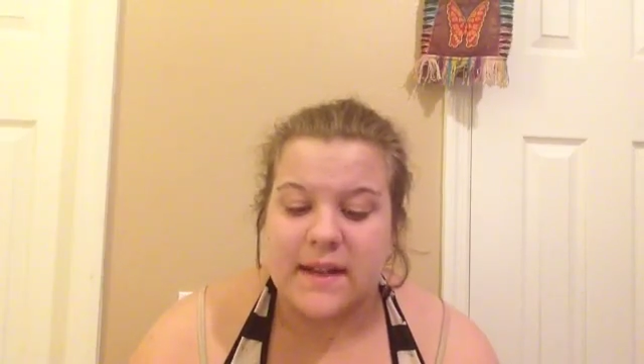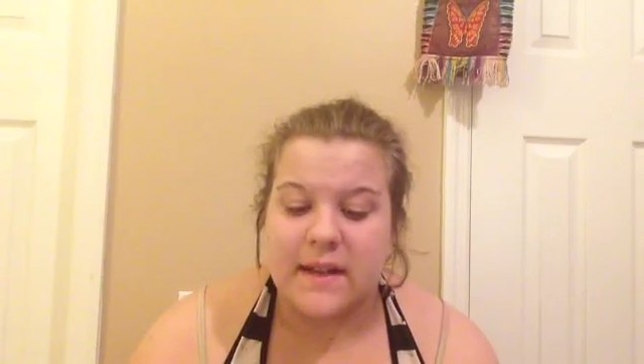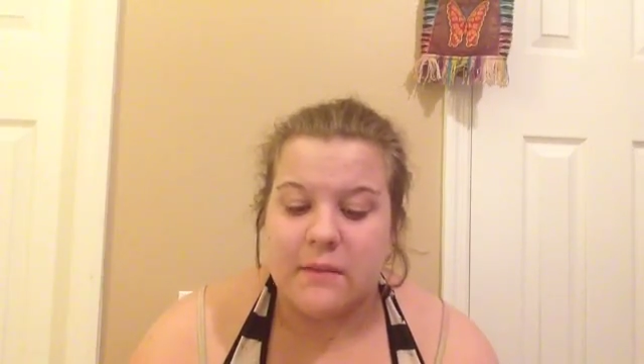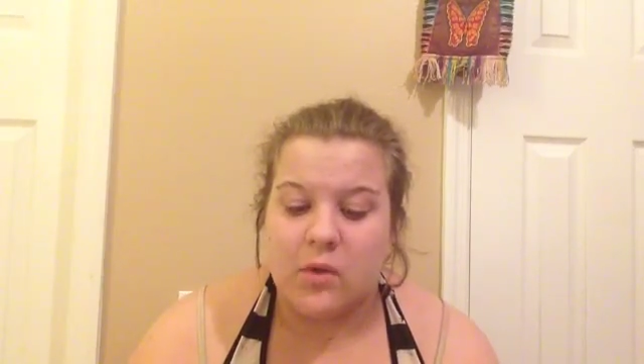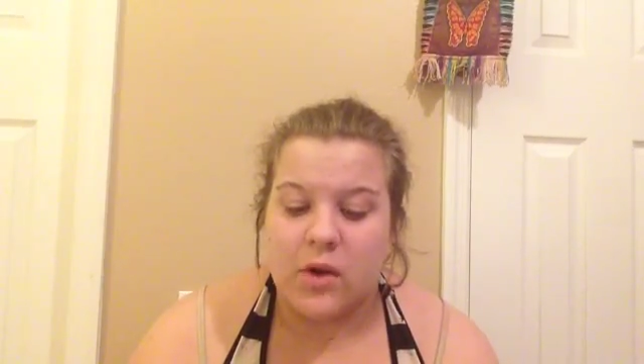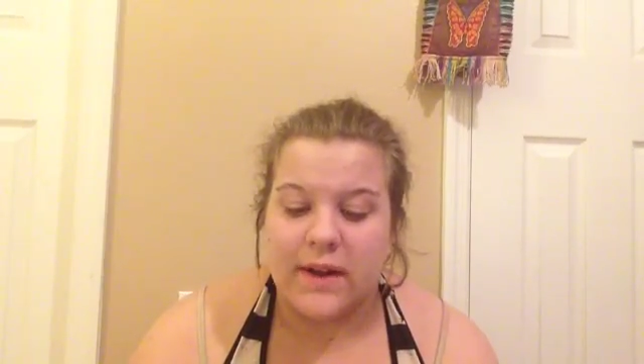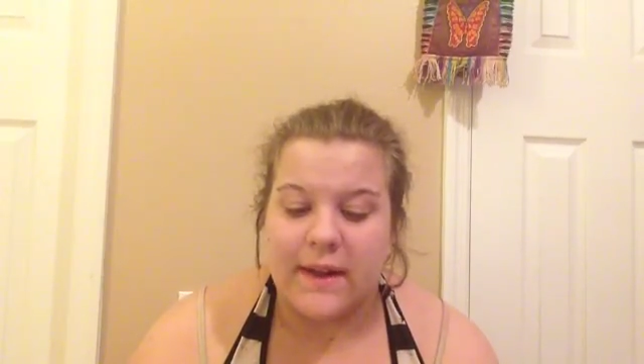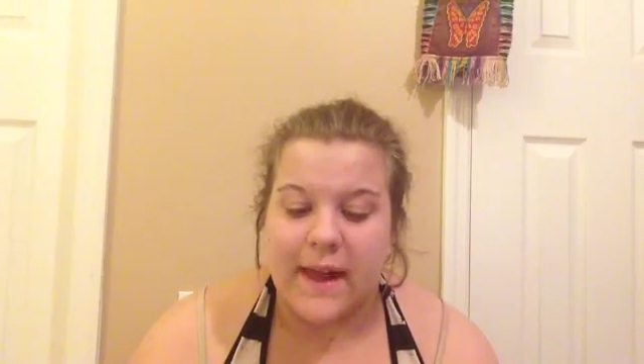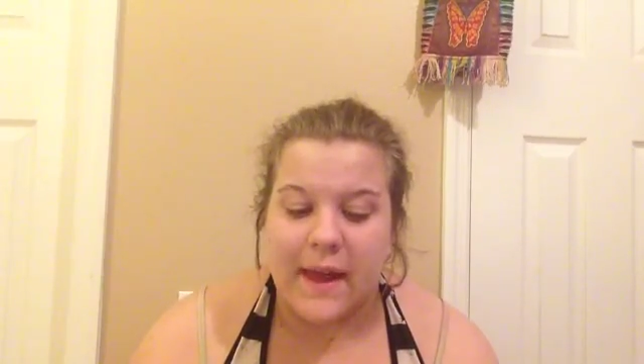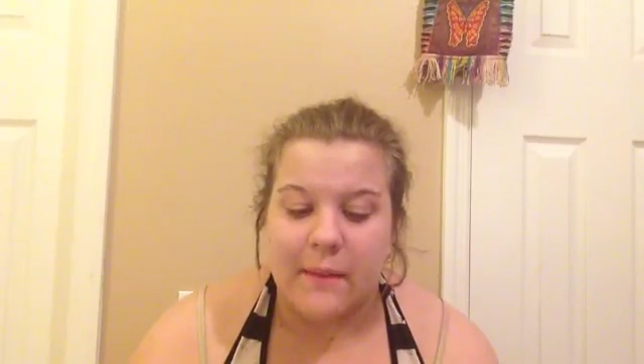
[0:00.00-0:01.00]
and
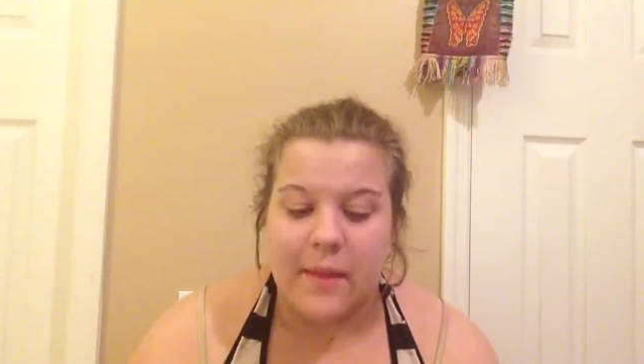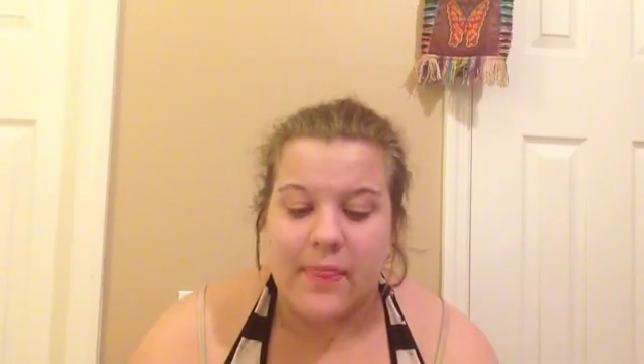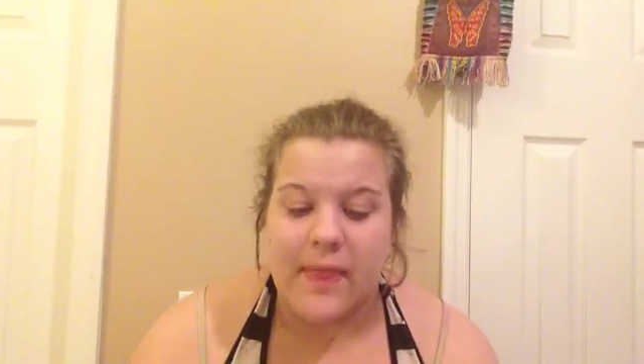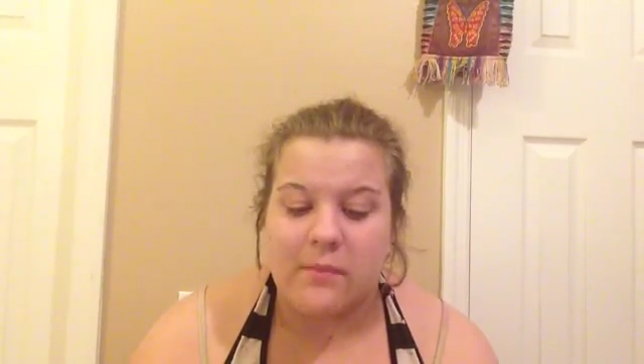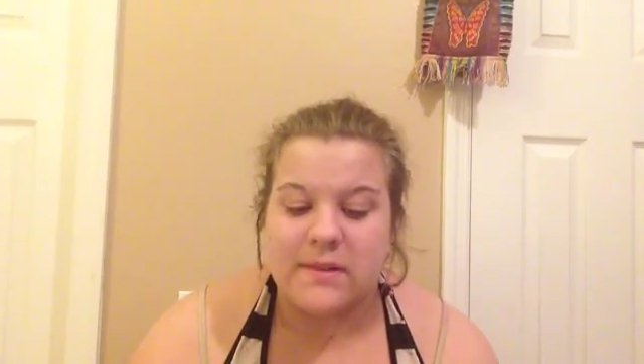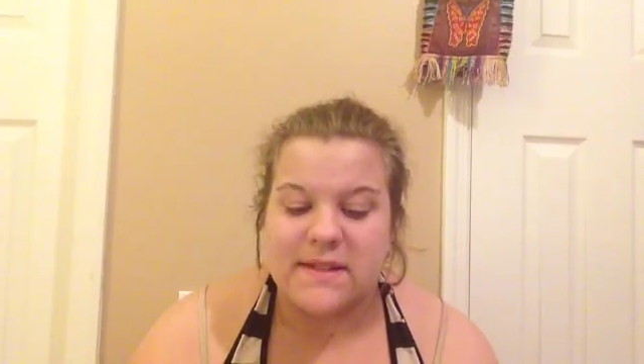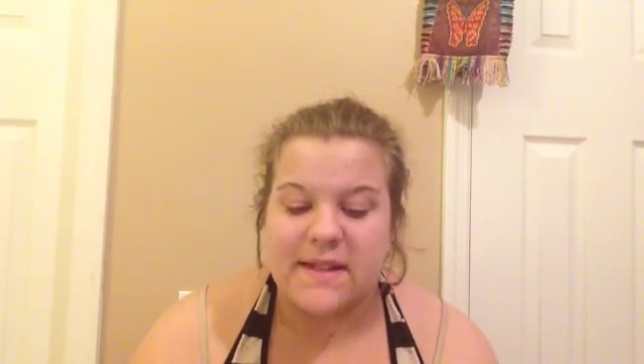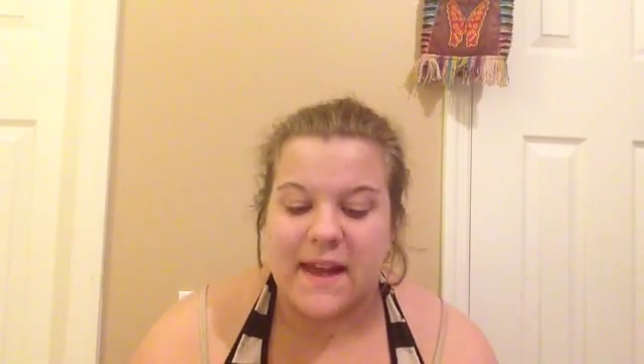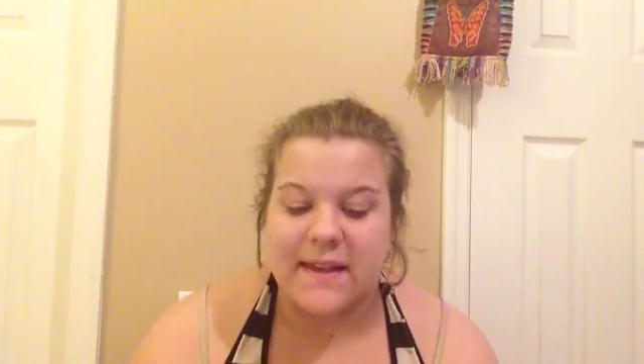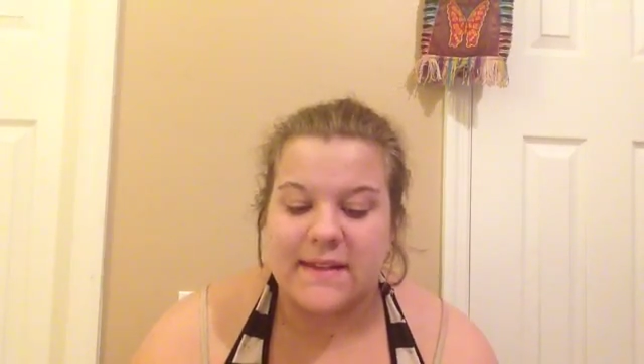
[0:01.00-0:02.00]
morning came. That was
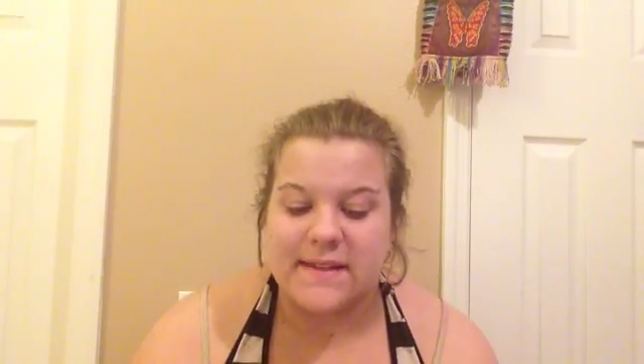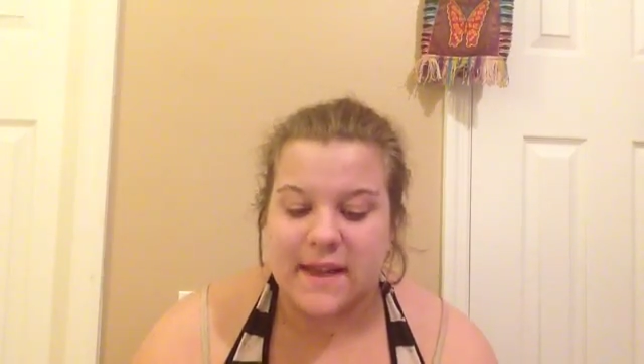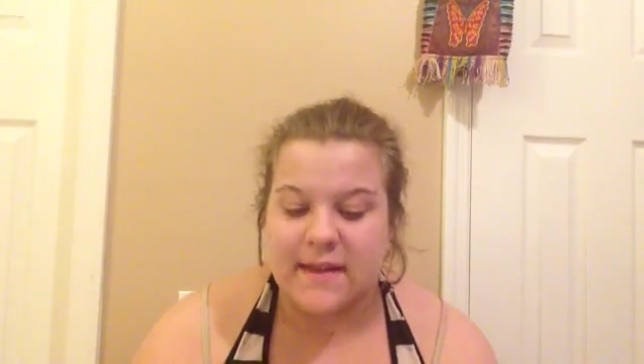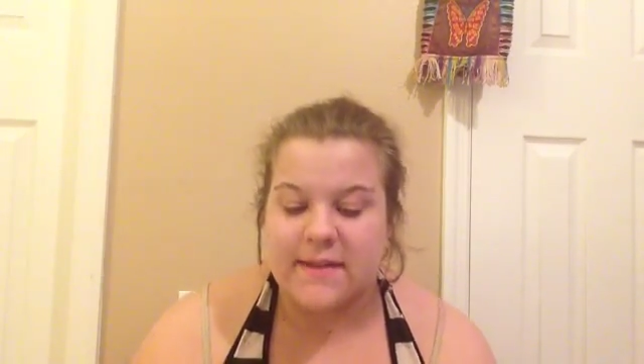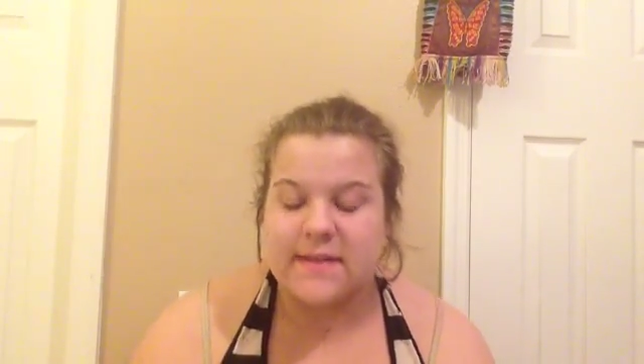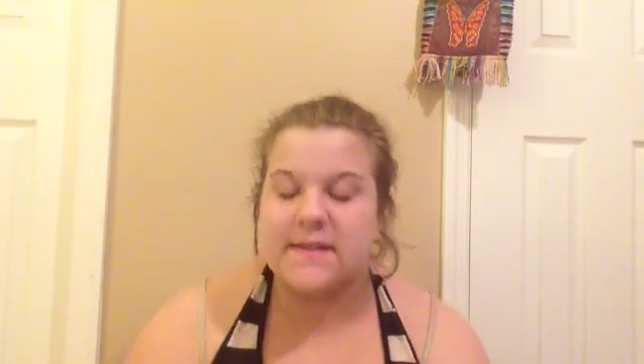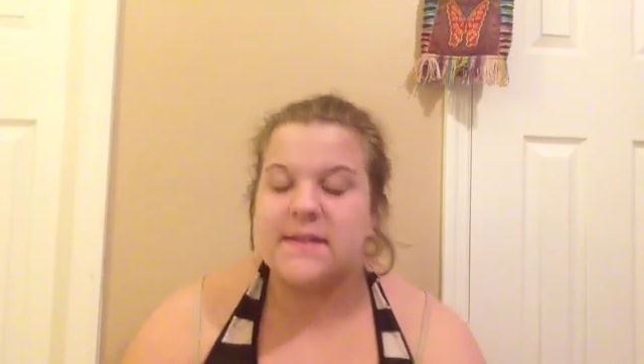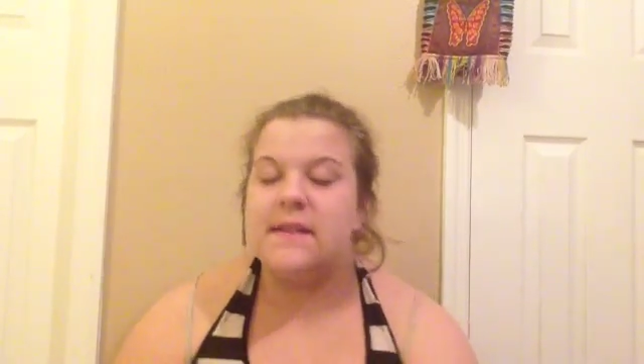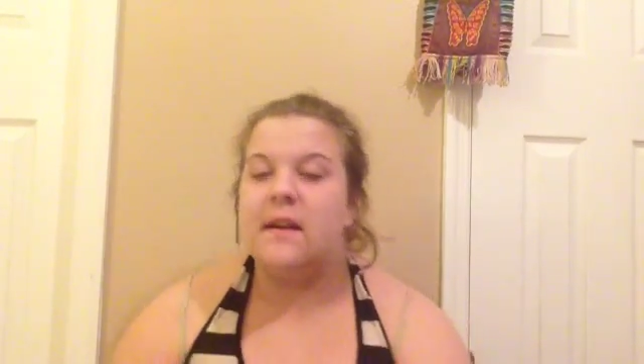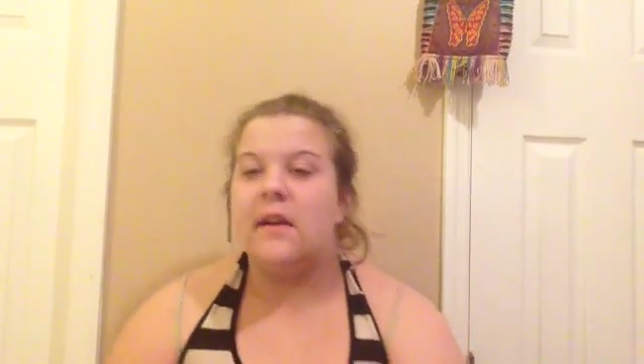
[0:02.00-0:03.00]
day 6.